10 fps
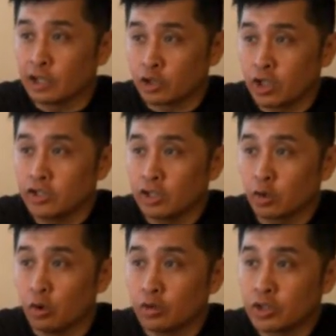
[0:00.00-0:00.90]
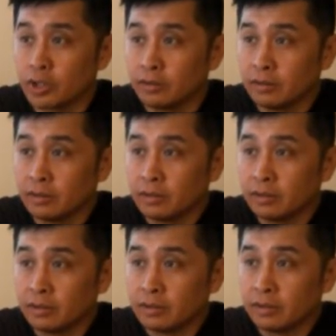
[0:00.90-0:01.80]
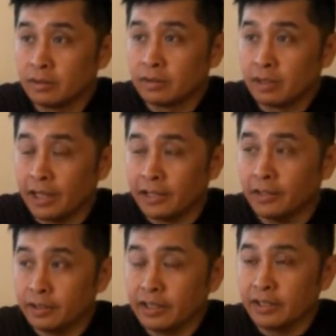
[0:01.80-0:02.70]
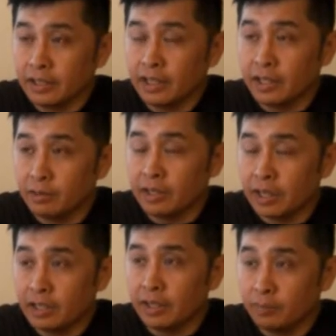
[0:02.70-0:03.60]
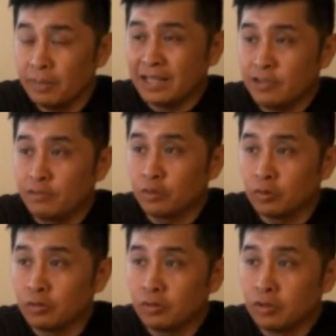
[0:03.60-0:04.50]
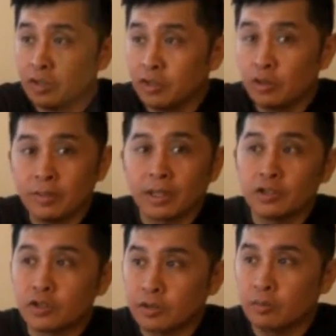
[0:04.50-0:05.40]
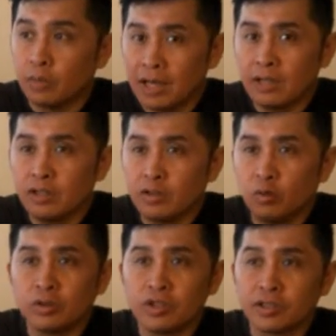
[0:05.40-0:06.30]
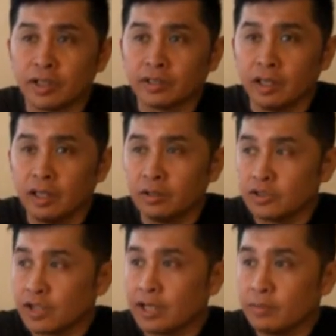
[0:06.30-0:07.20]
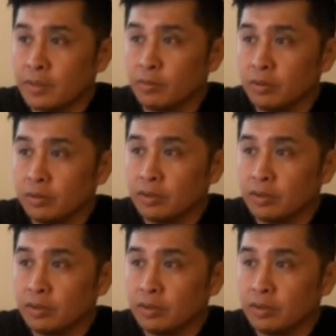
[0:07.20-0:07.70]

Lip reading: exchange in culture and in the belief too. Because I noticed that Chinese people,